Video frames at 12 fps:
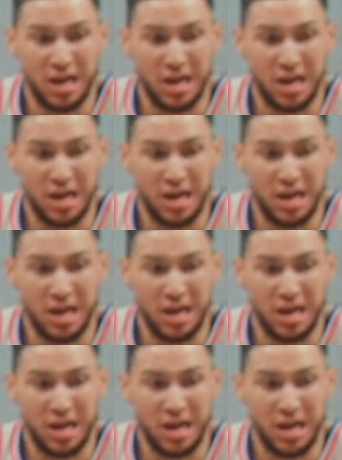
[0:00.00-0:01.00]

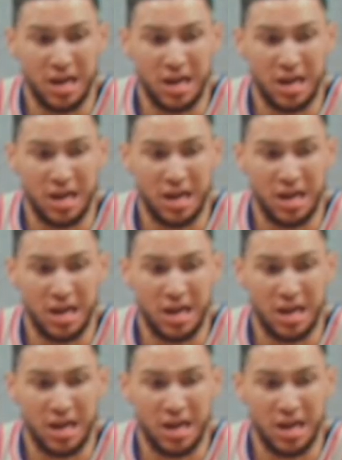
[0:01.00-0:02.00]

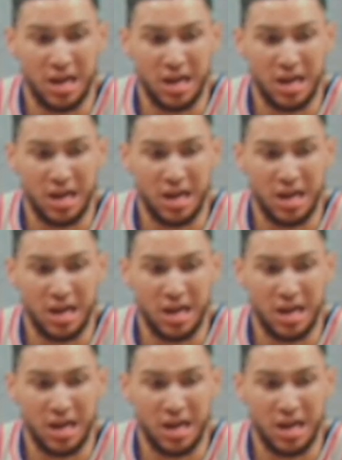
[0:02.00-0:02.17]
No words are spoken by the person on screen.